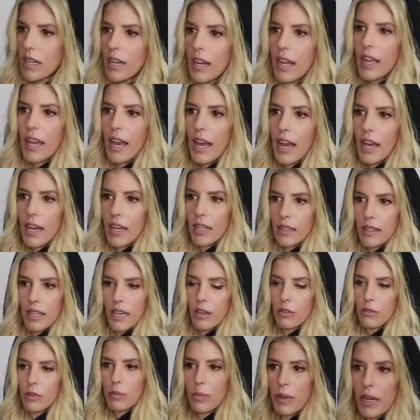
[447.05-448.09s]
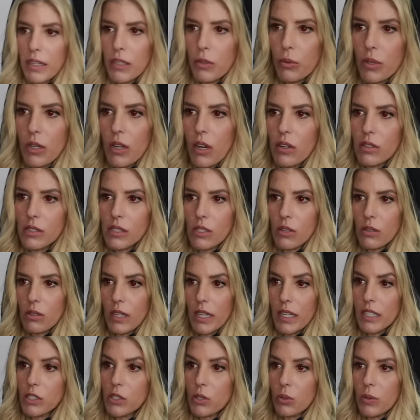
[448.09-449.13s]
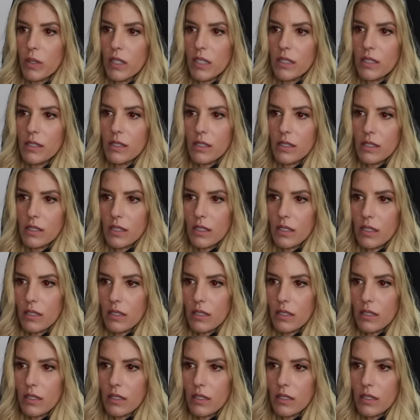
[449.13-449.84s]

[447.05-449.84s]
Can I add that Rebecca would also like twins?